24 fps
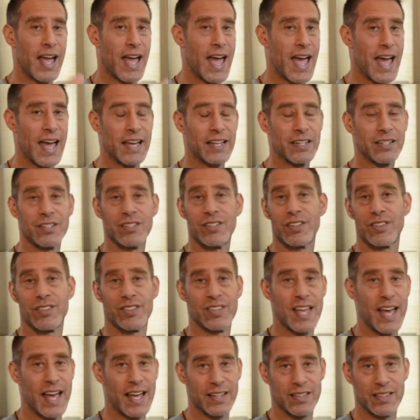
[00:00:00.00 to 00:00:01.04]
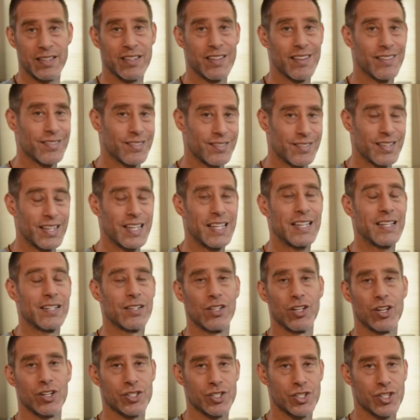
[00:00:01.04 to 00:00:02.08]
and that the scene
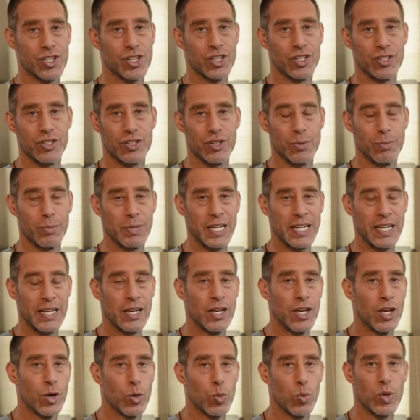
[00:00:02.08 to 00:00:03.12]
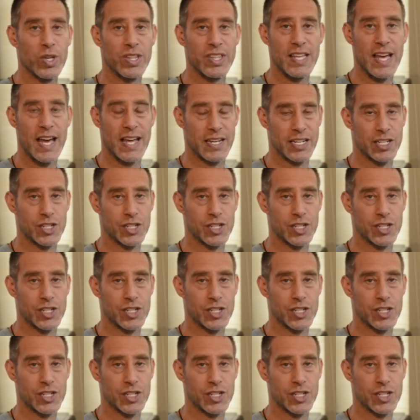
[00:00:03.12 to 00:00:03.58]
looks good to me with that